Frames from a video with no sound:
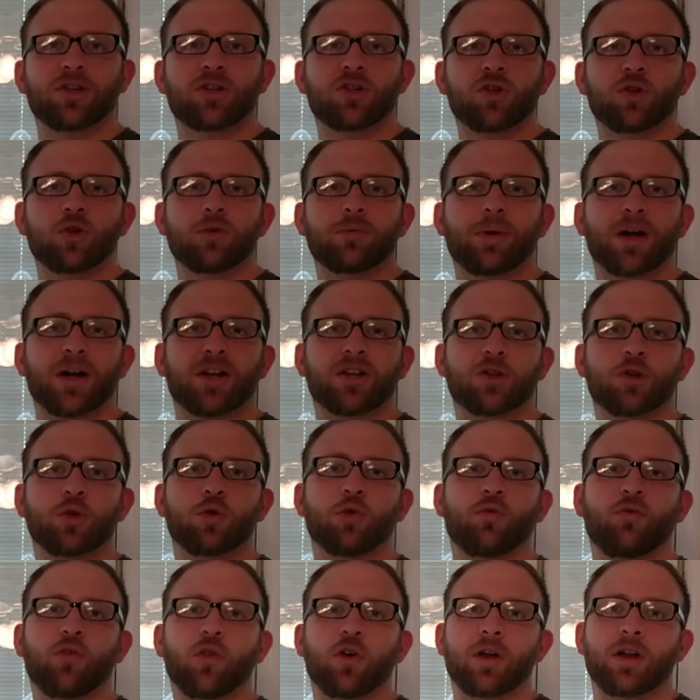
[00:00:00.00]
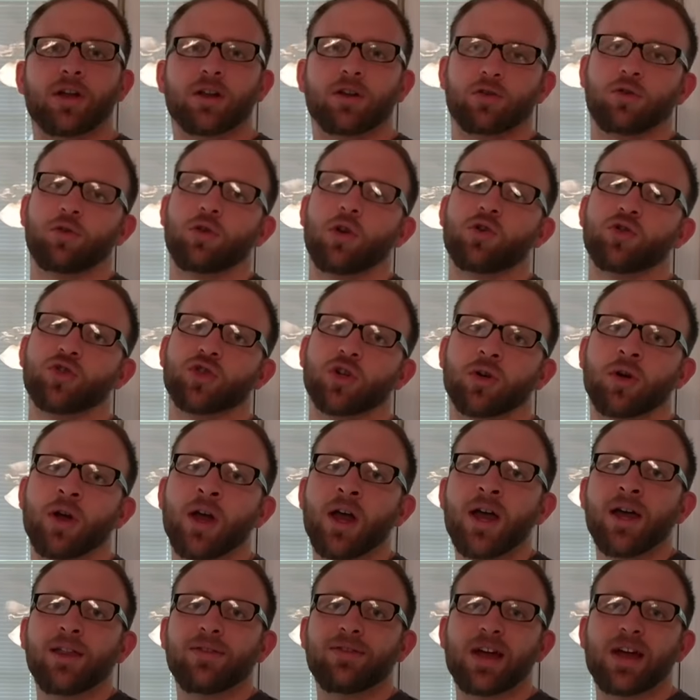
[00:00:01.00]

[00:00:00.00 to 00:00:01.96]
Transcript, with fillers: 2 by 2 foot enclosure.